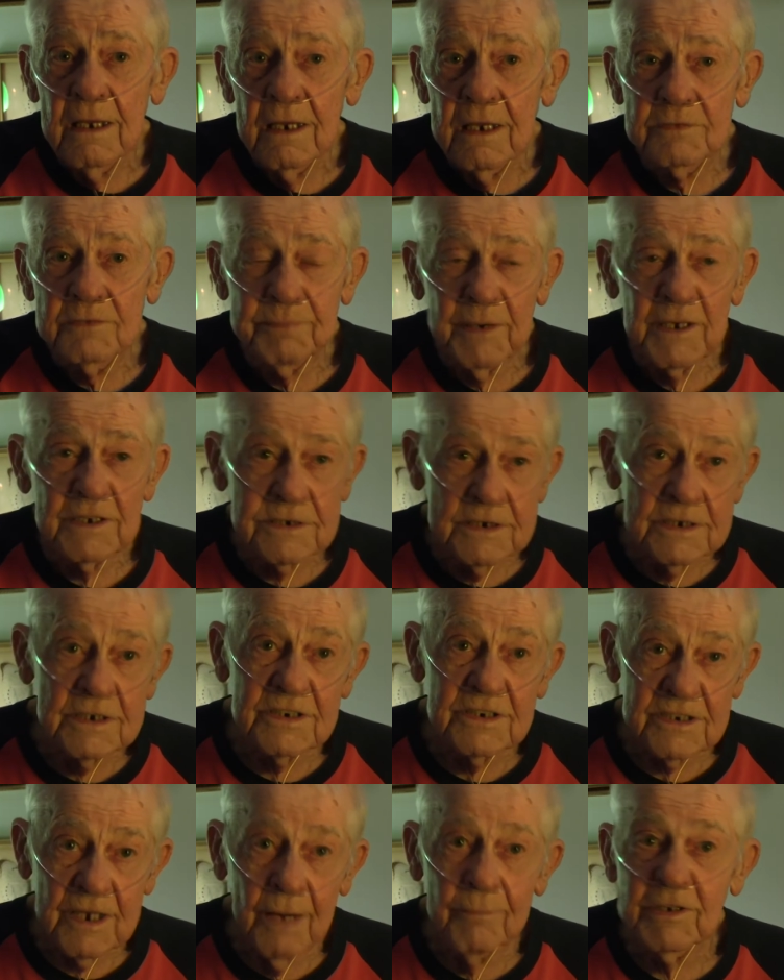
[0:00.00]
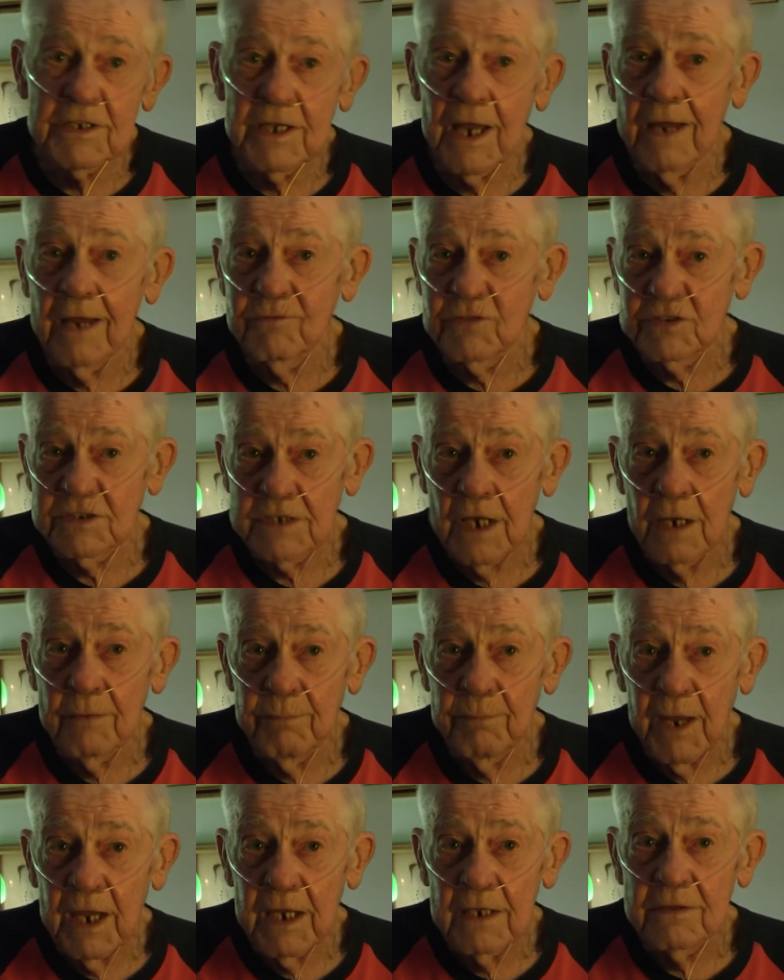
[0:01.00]
especially in the summertime for
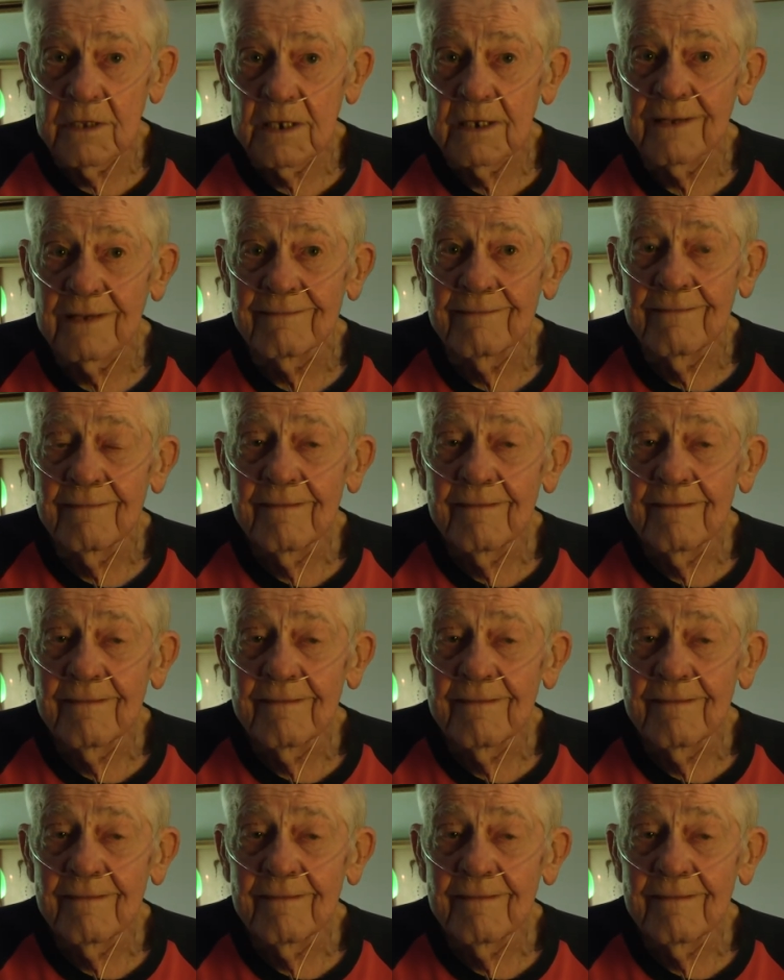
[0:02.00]
sunbathing.